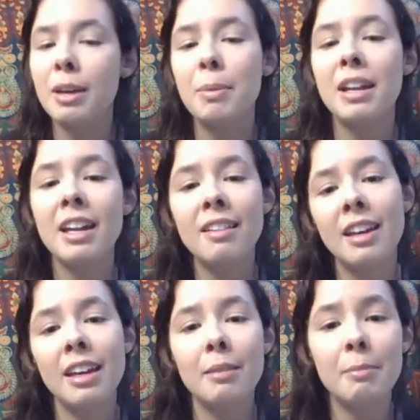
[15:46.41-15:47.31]
but I
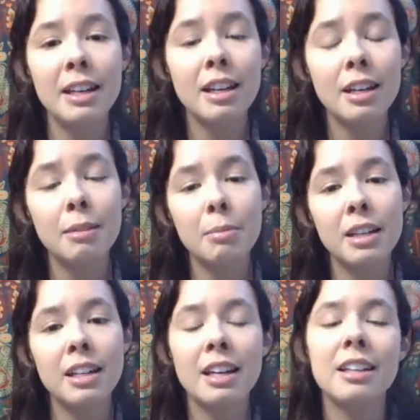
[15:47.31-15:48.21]
like makeup
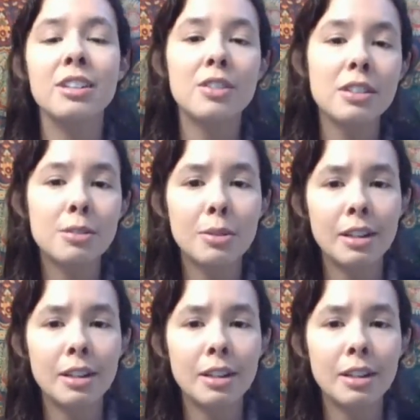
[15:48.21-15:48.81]
and I like drugstore